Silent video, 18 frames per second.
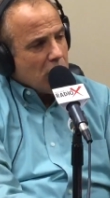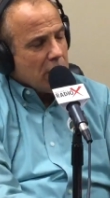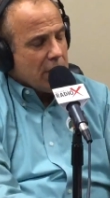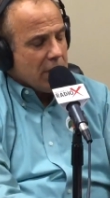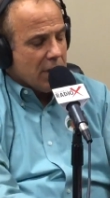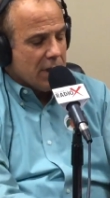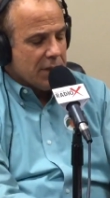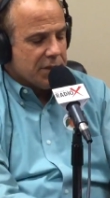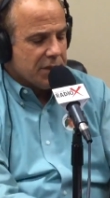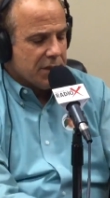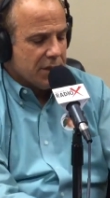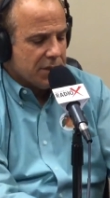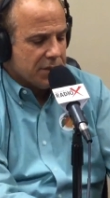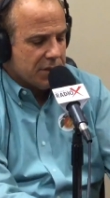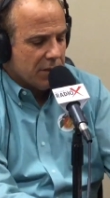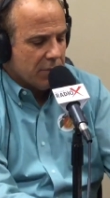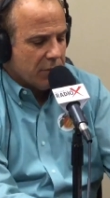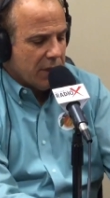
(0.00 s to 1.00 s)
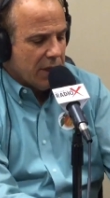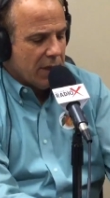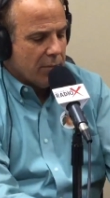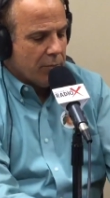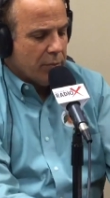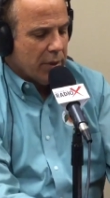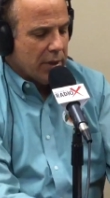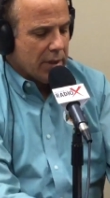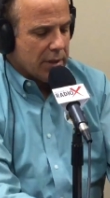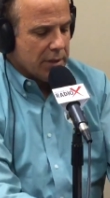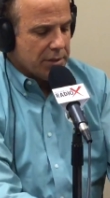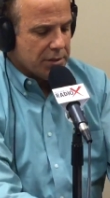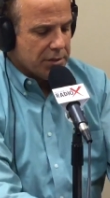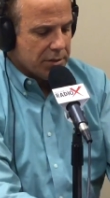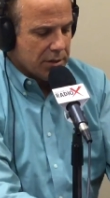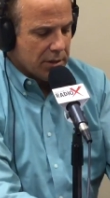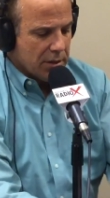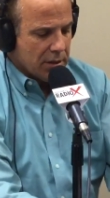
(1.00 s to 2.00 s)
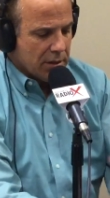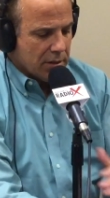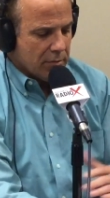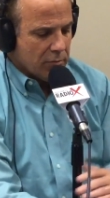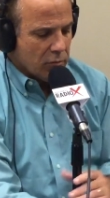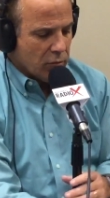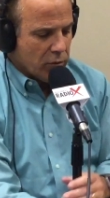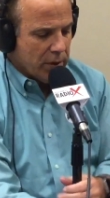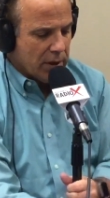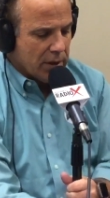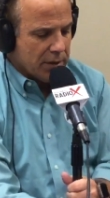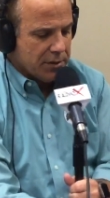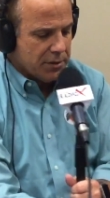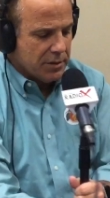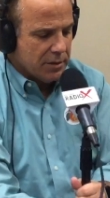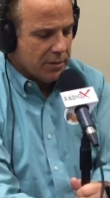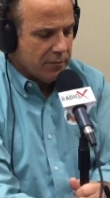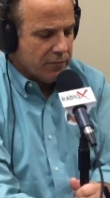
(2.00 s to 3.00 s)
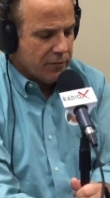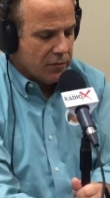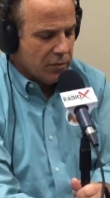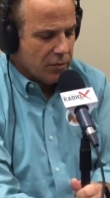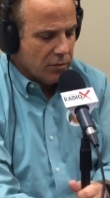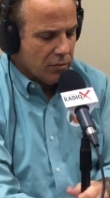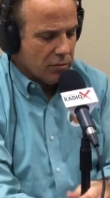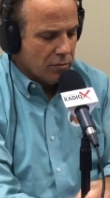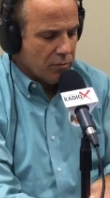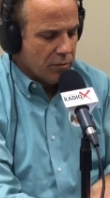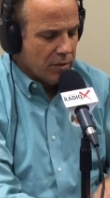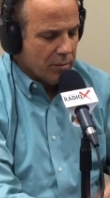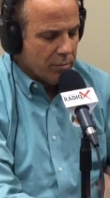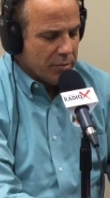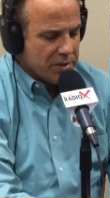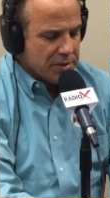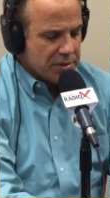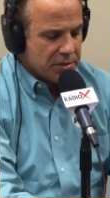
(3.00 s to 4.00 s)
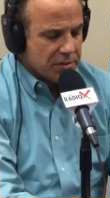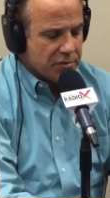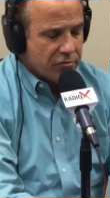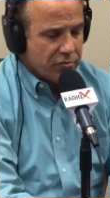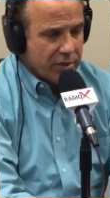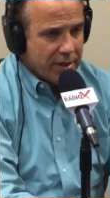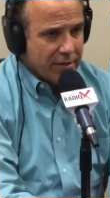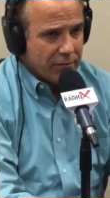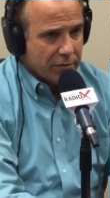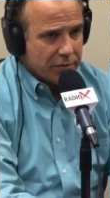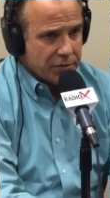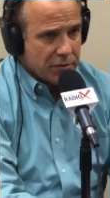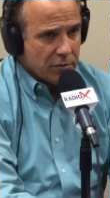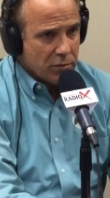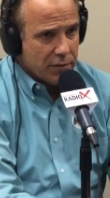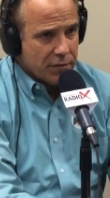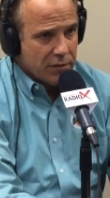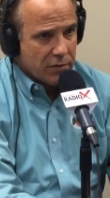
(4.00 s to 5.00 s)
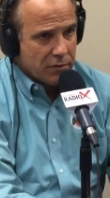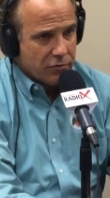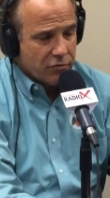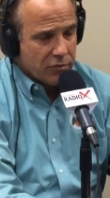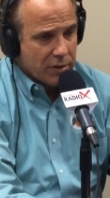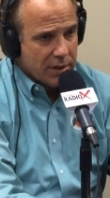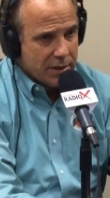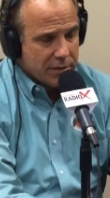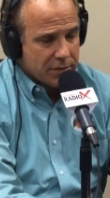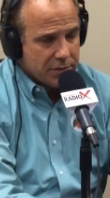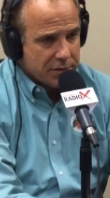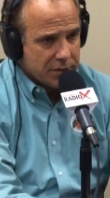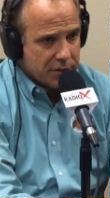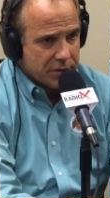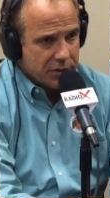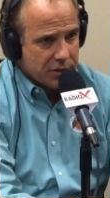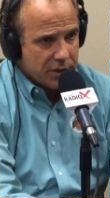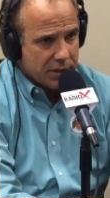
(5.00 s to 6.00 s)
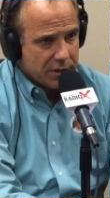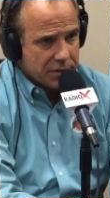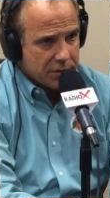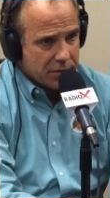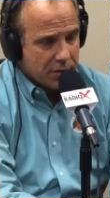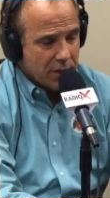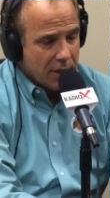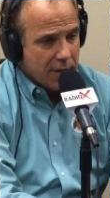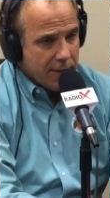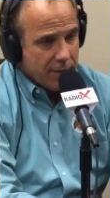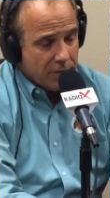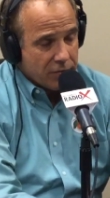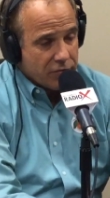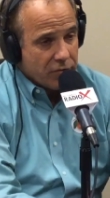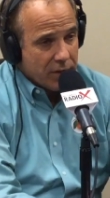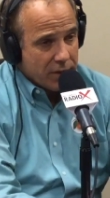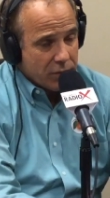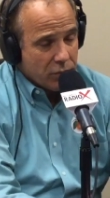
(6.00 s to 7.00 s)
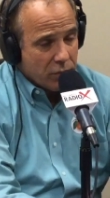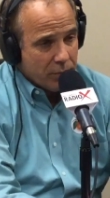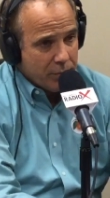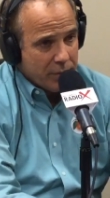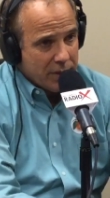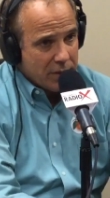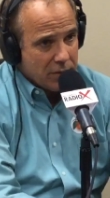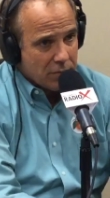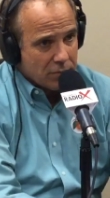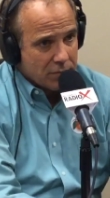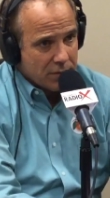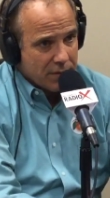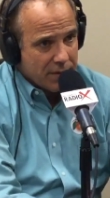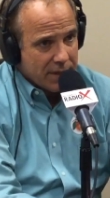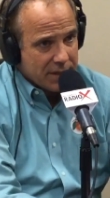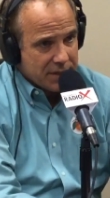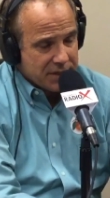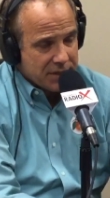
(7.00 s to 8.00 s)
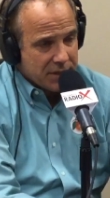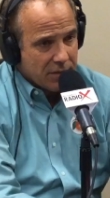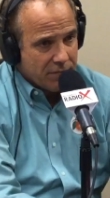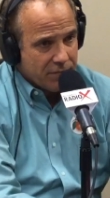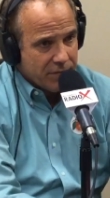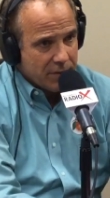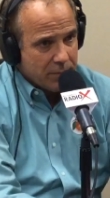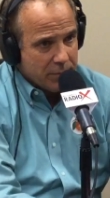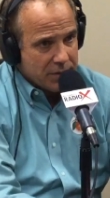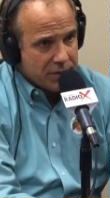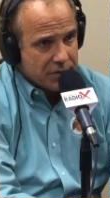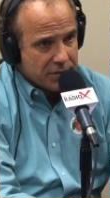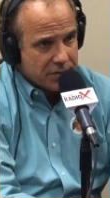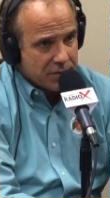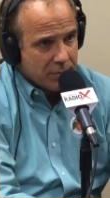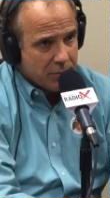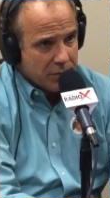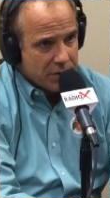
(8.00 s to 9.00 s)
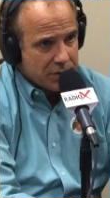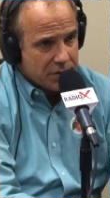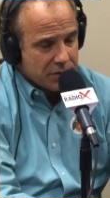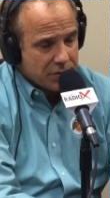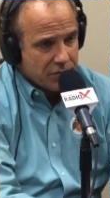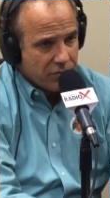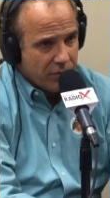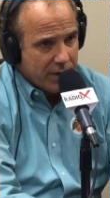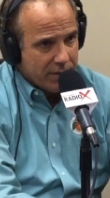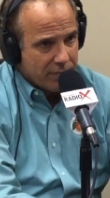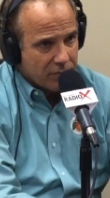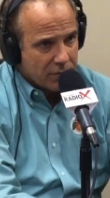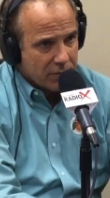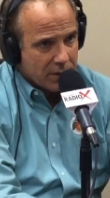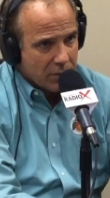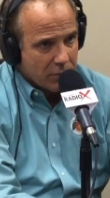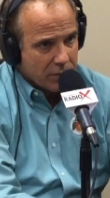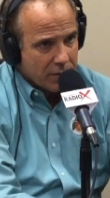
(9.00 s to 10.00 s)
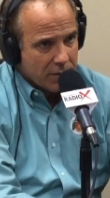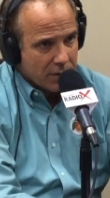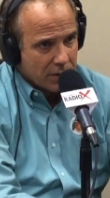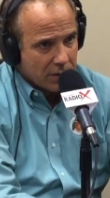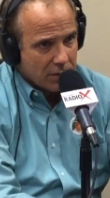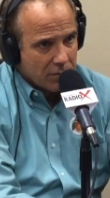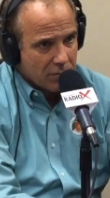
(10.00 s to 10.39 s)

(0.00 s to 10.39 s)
I see some campaigns relative to the business traveler. So what they're trying to suggest, they're trying to appeal to that self-image as a business traveler, I would think.